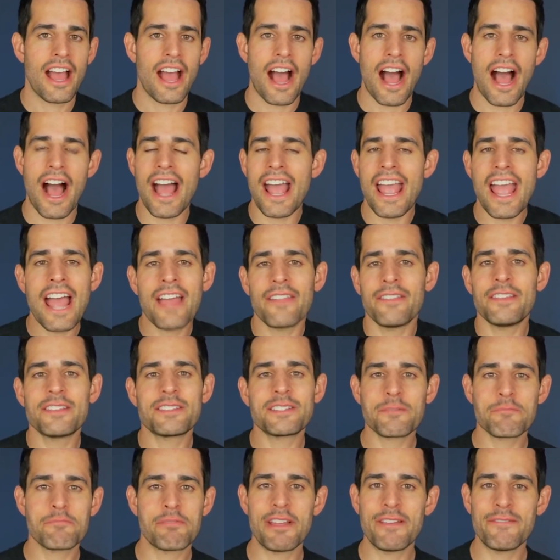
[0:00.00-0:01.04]
I had
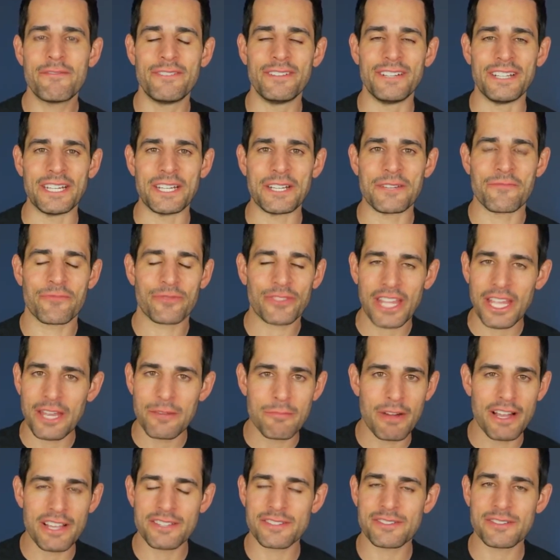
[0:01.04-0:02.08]
this epiphany in
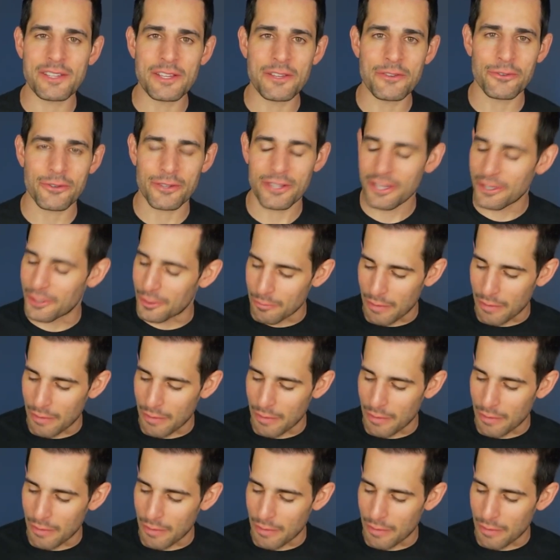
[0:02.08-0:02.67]
my senior year,